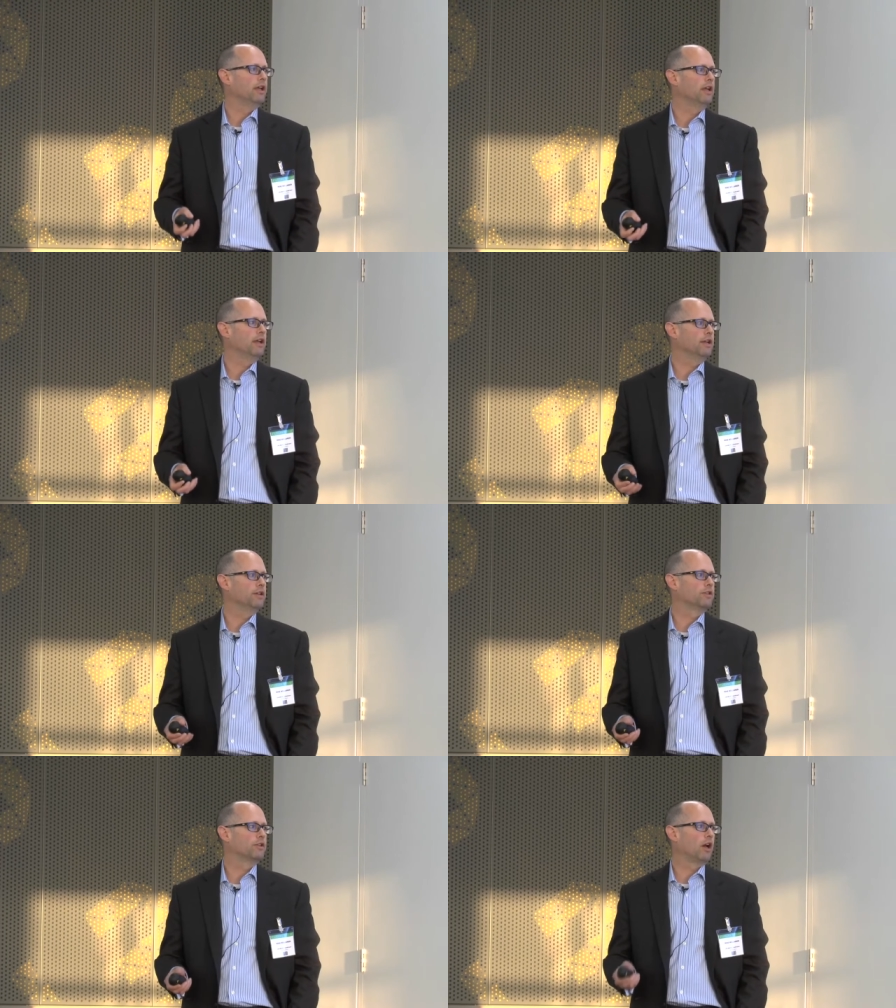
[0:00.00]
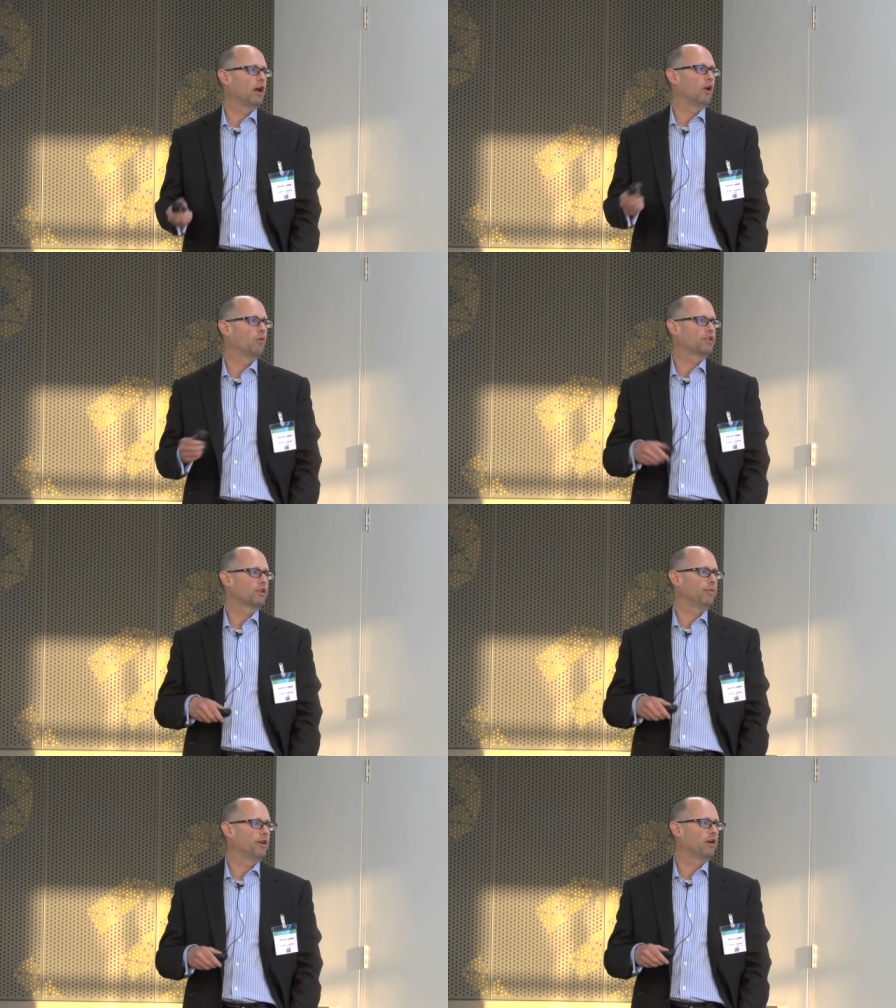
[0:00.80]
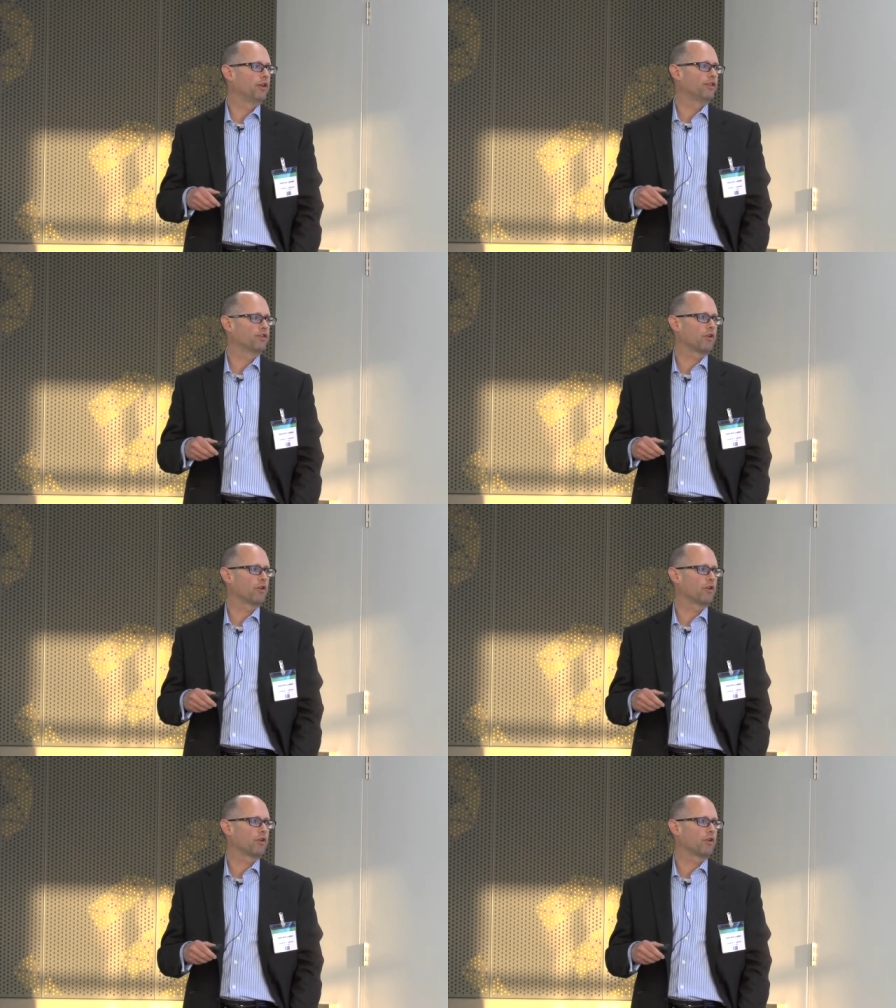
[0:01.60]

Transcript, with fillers: is uh, what's going to be called the